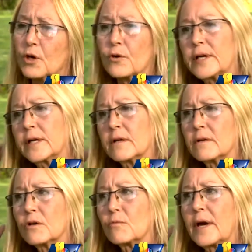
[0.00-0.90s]
her
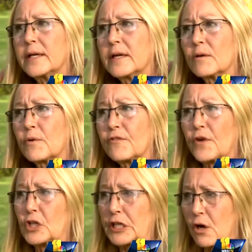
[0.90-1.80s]
ear, her right ear was
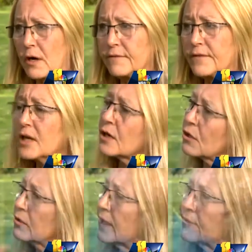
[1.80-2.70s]
falling off.
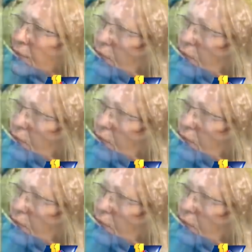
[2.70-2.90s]
Her left